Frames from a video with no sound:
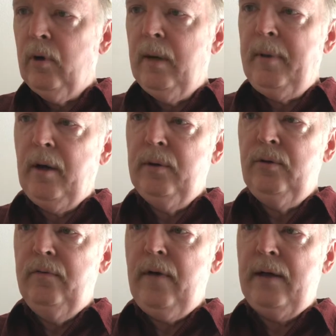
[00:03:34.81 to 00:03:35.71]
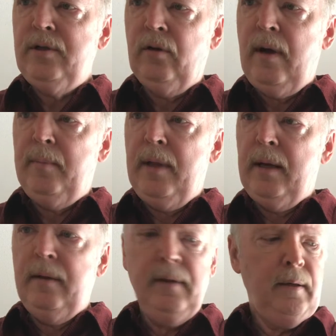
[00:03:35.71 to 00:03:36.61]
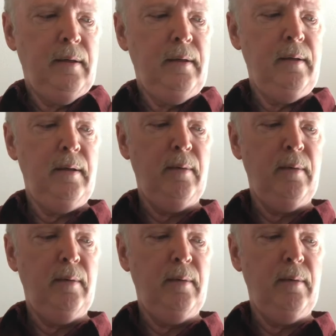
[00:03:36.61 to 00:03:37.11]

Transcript: going to be going too fast to grab that, I think. And